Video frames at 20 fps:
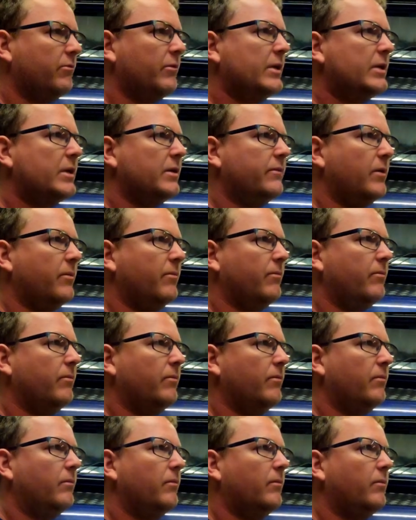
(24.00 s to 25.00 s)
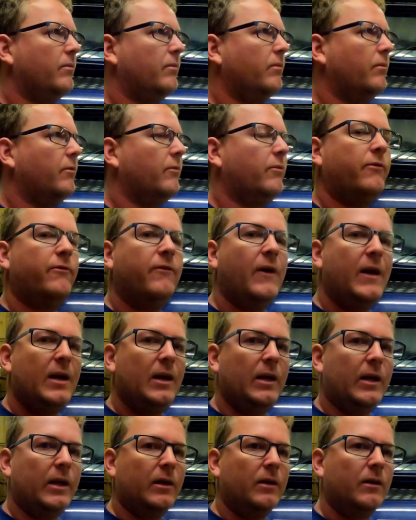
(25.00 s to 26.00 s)
the risk of it
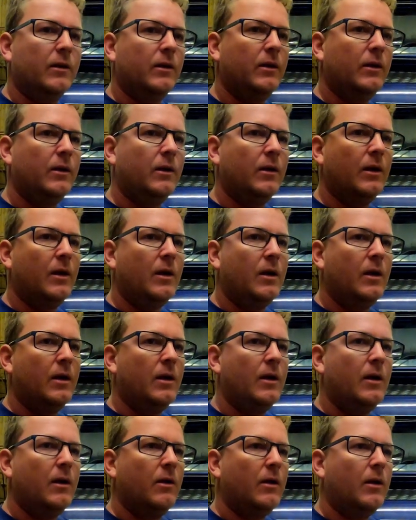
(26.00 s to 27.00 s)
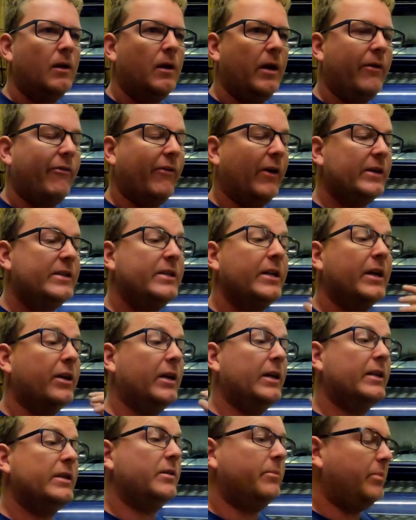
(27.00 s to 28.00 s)
failing if I'd
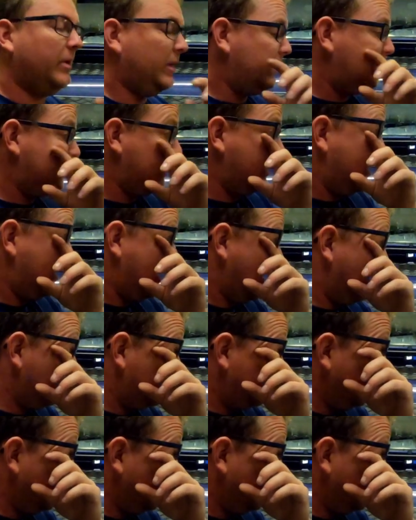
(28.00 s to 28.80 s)
taken it to bits. It